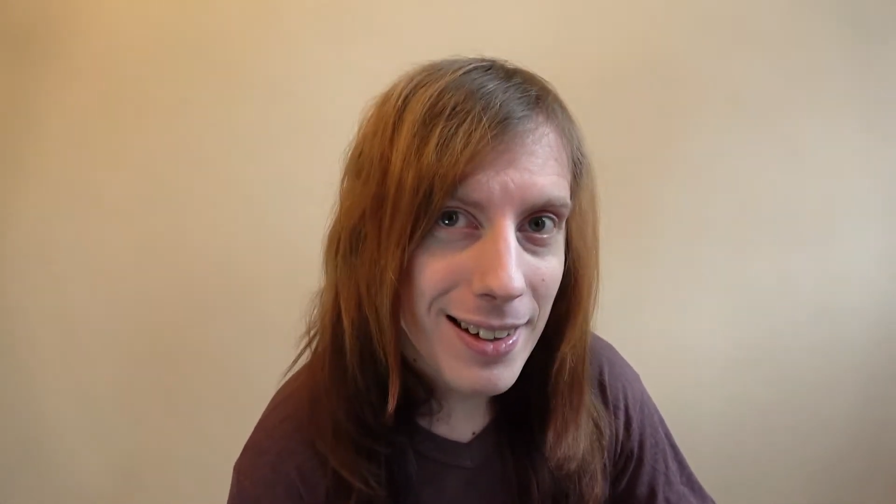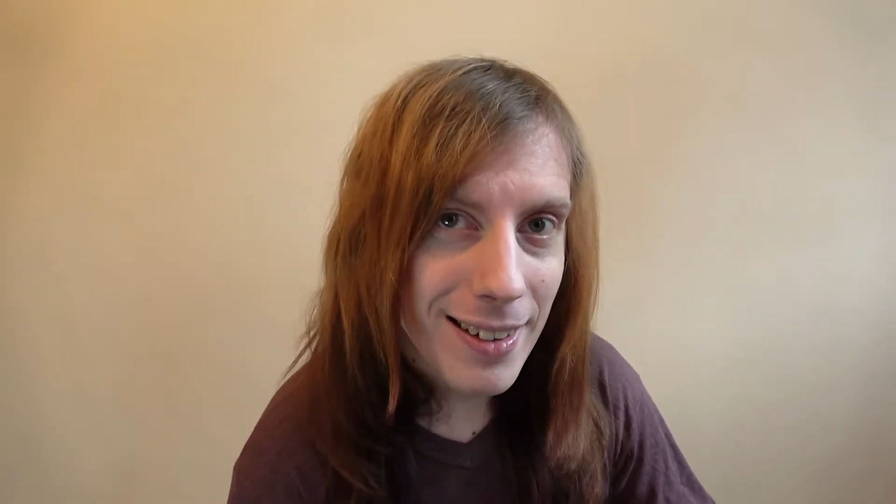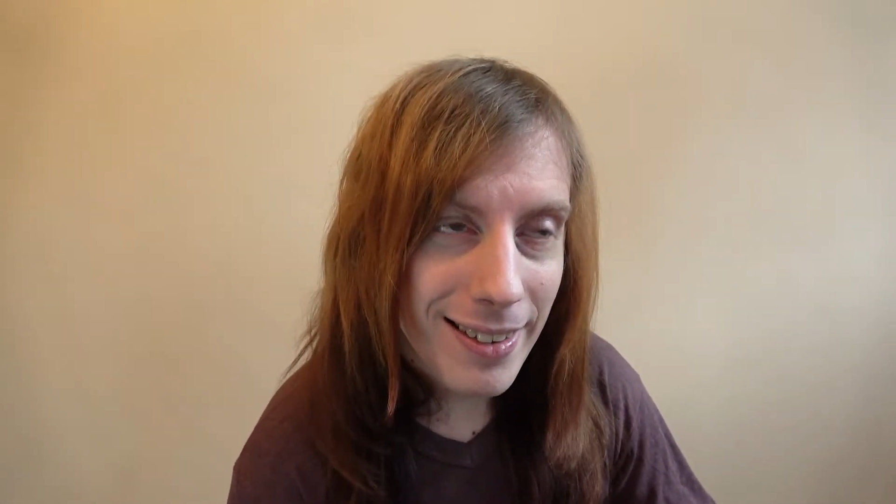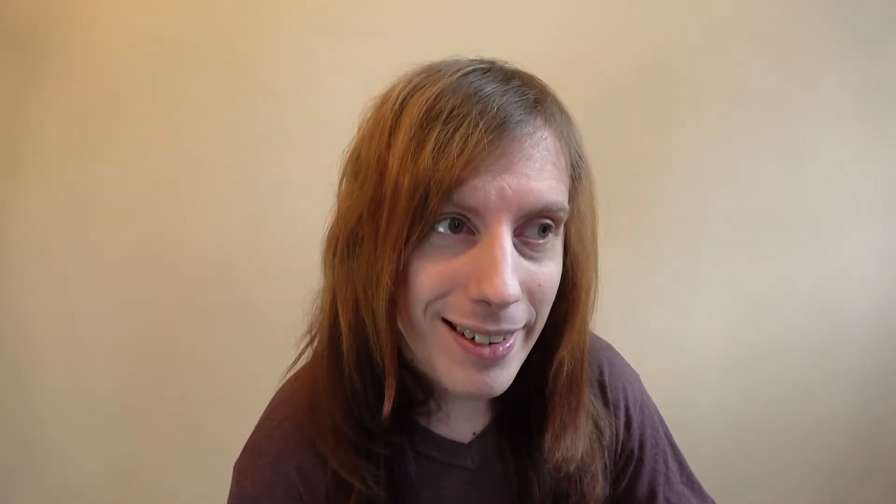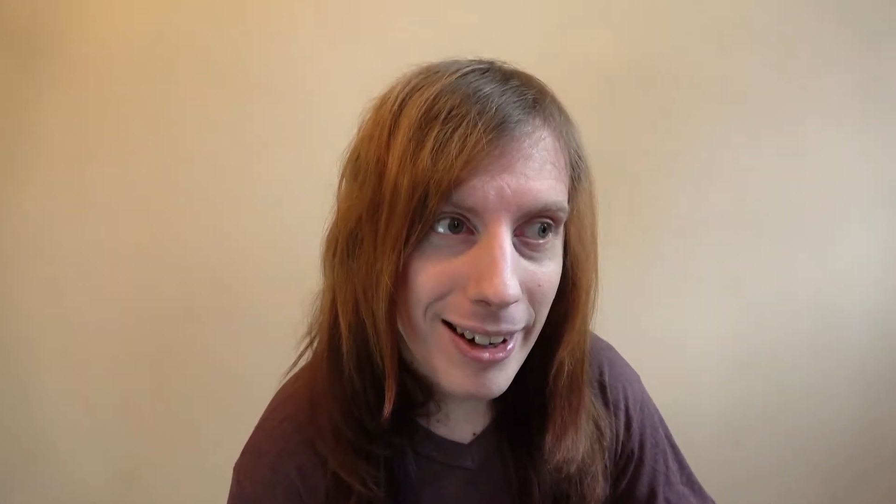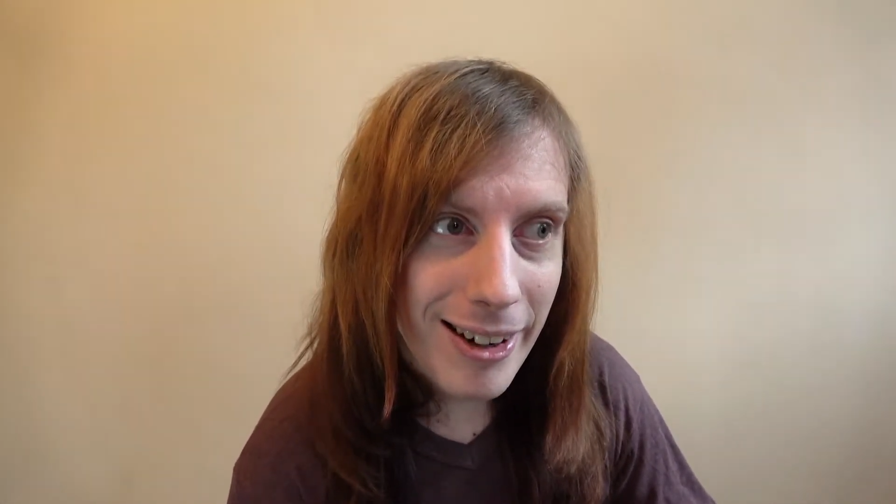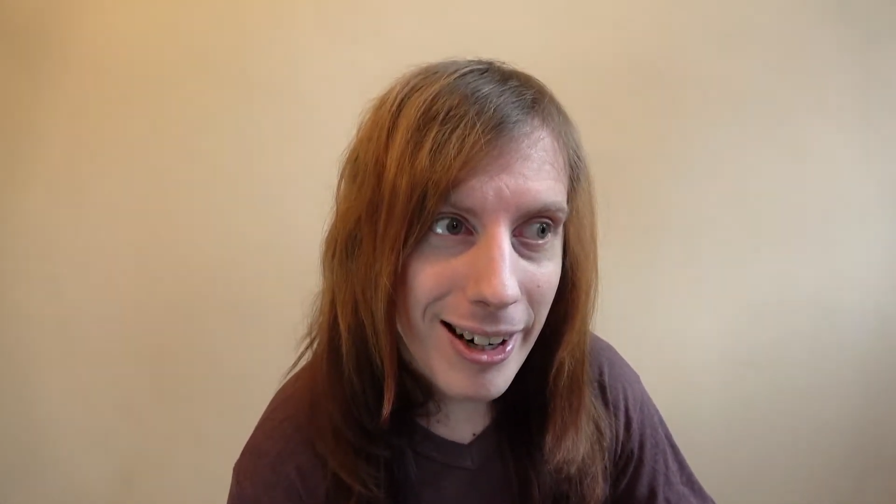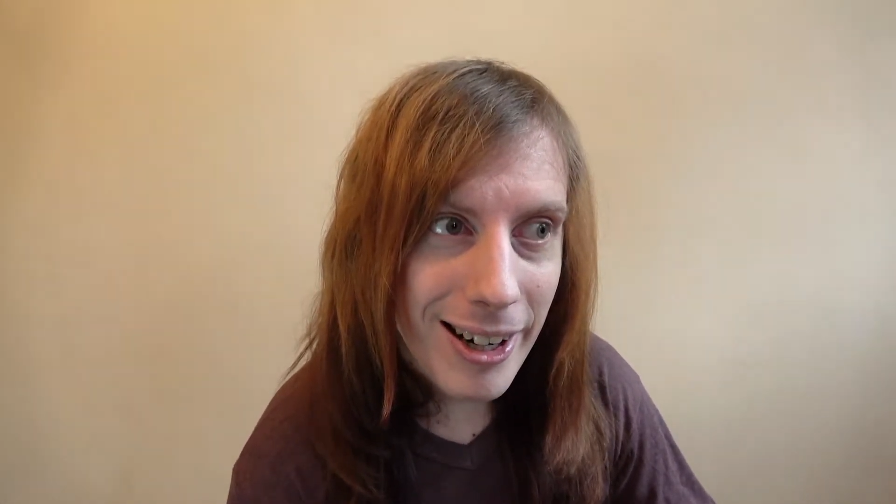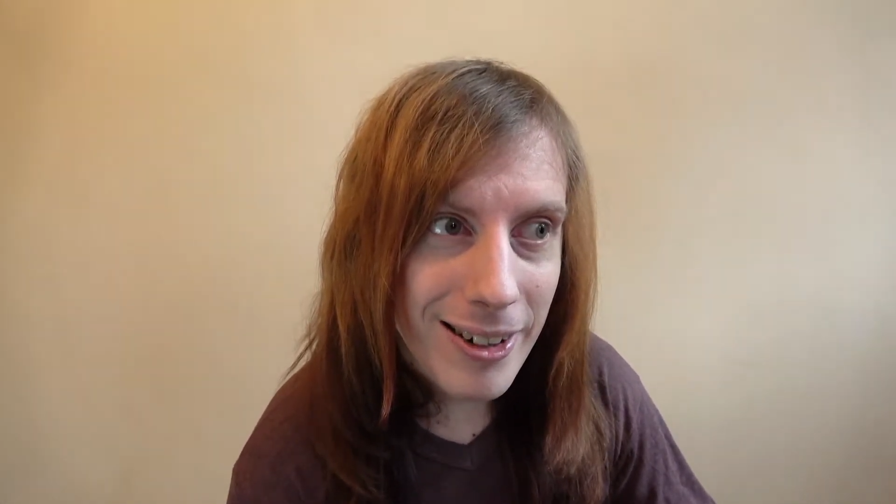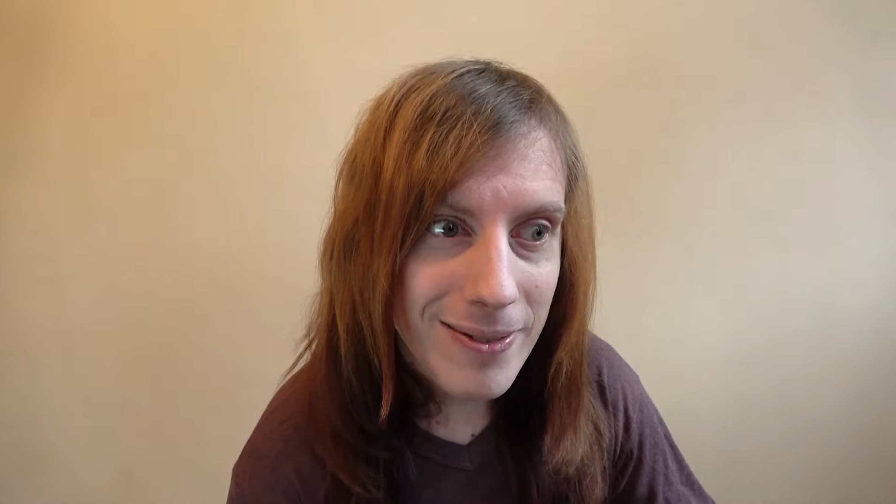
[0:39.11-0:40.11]
the
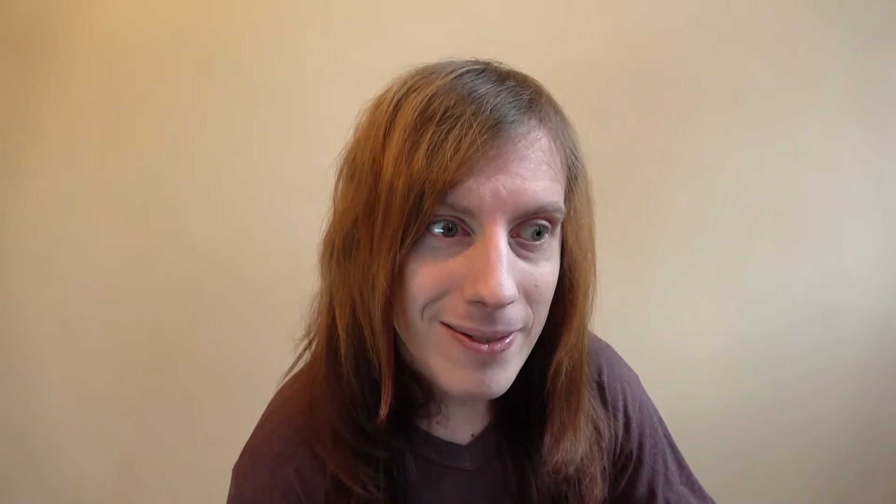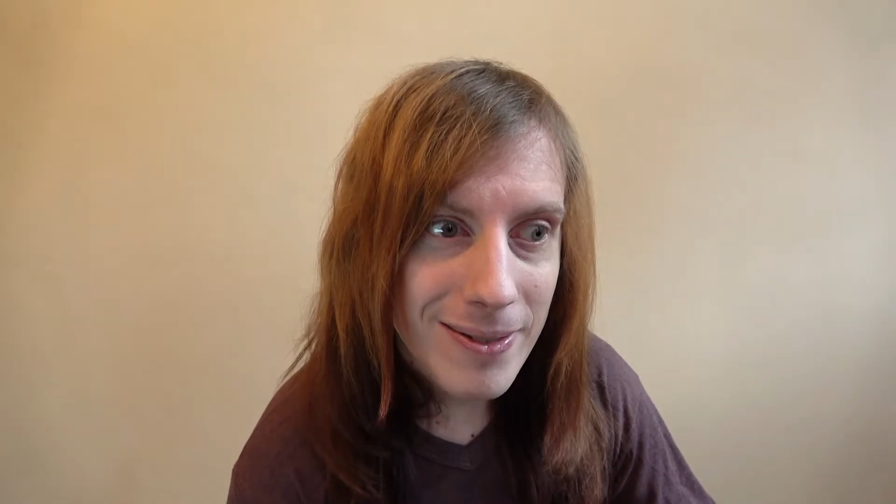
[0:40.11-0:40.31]
scenario.